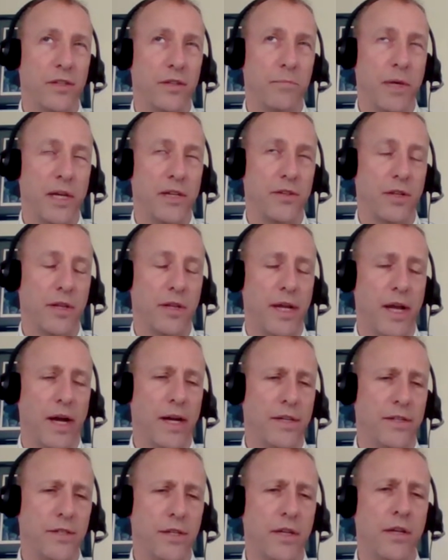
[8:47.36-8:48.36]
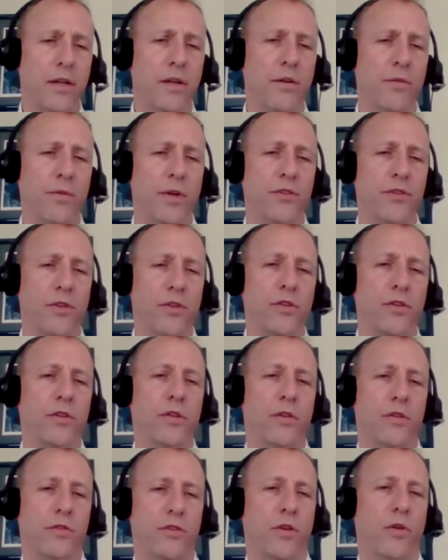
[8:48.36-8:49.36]
basically icing
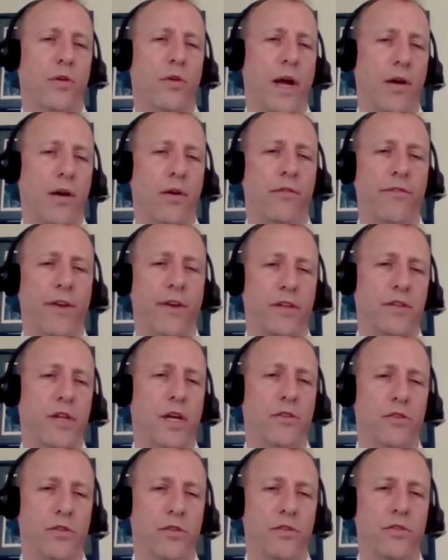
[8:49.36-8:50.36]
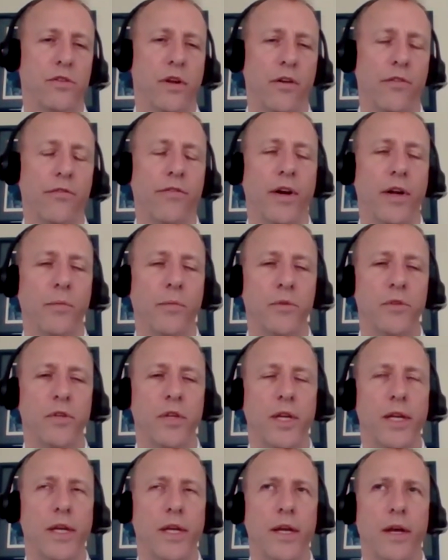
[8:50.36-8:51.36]
research, so how it affects engines and airframes.
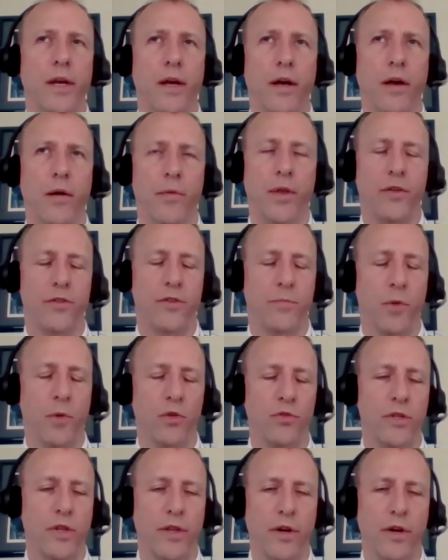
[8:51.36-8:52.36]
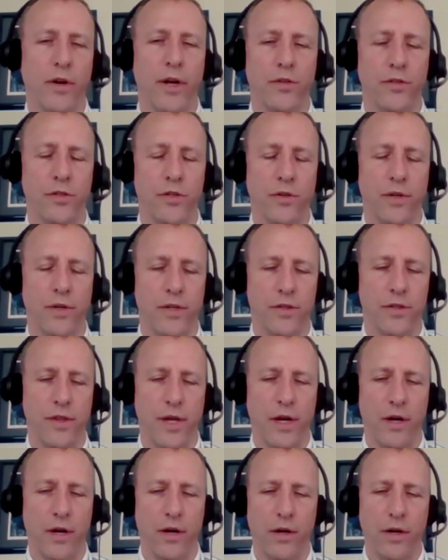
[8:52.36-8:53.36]
Uh, that's most of their history is
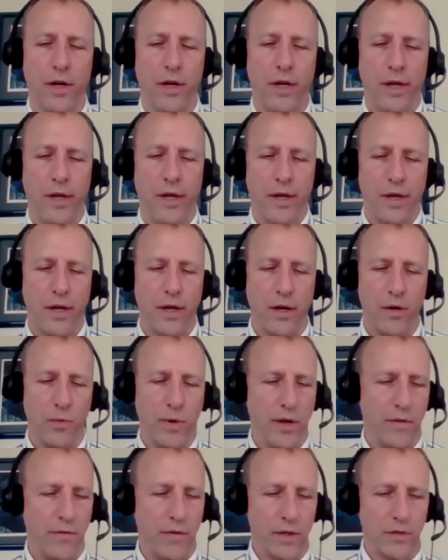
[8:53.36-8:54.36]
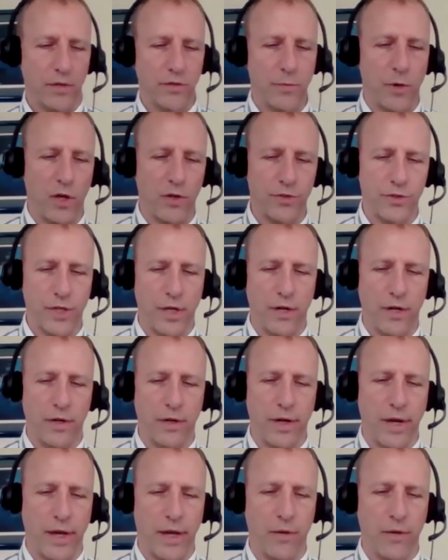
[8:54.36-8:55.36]
there. Uh, we have a small
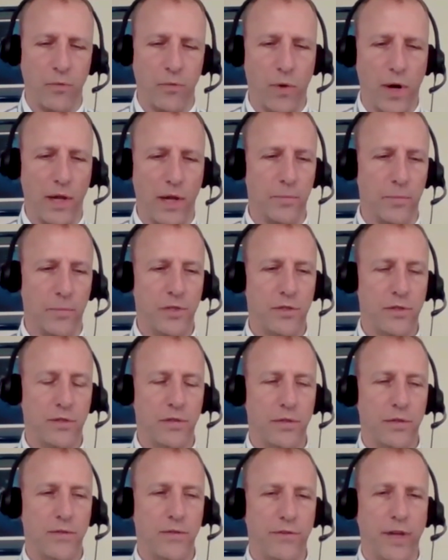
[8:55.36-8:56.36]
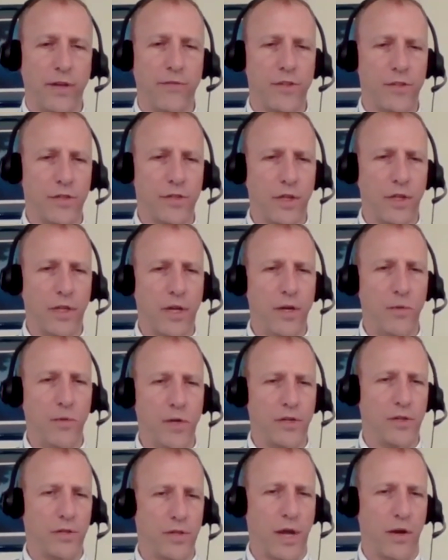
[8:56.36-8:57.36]
center at Wallops Flight Facility,
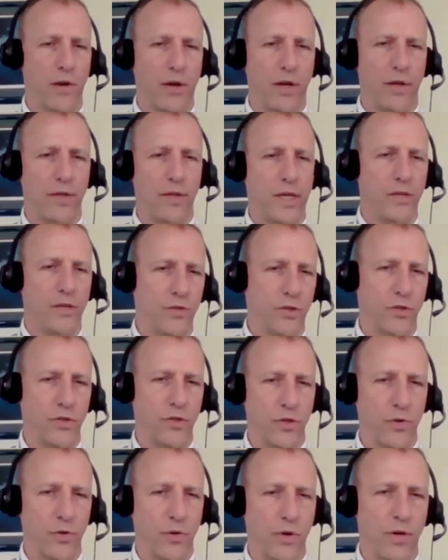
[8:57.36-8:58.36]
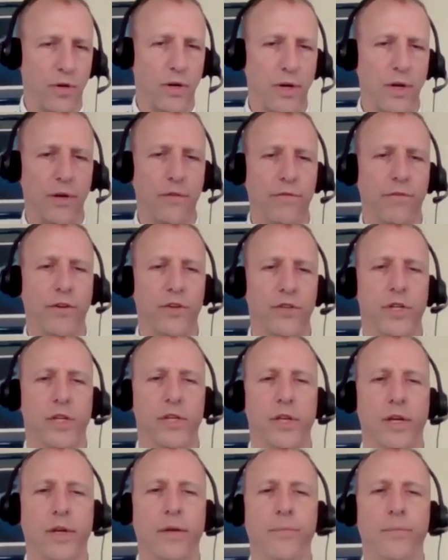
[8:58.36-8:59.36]
which is out on the eastern shore of
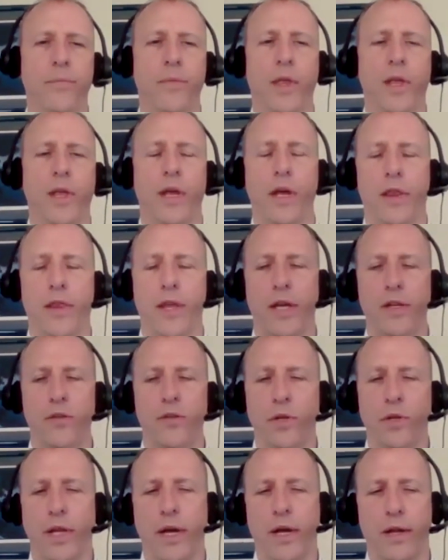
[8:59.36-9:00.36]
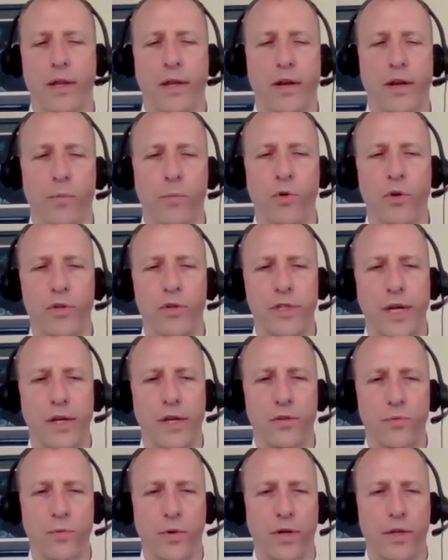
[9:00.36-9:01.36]
Virginia, and they do a lot of the airborne
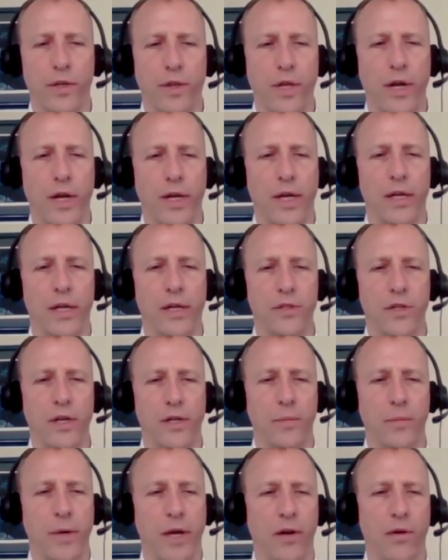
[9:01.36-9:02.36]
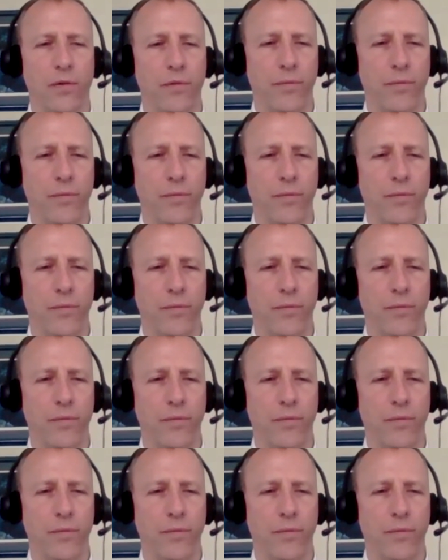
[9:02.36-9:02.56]
science work that I kind of talked about.